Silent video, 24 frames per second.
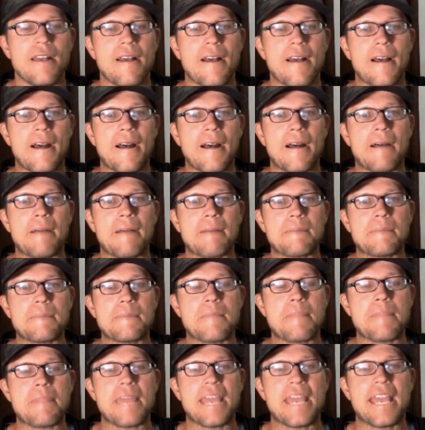
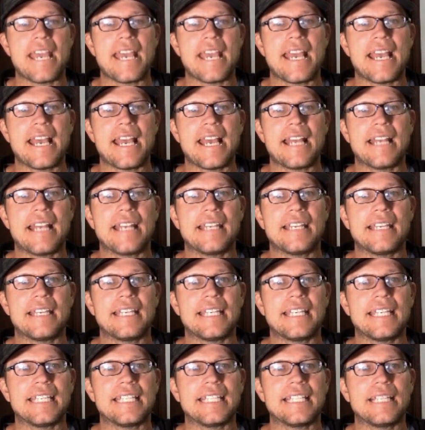And
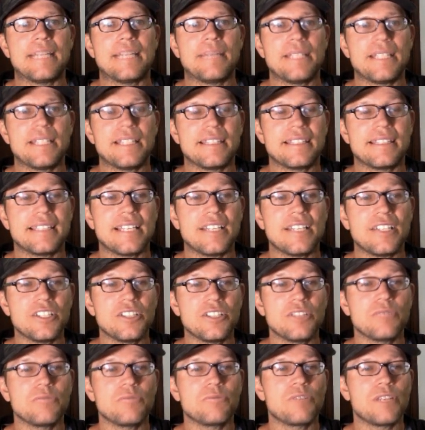let me tell you,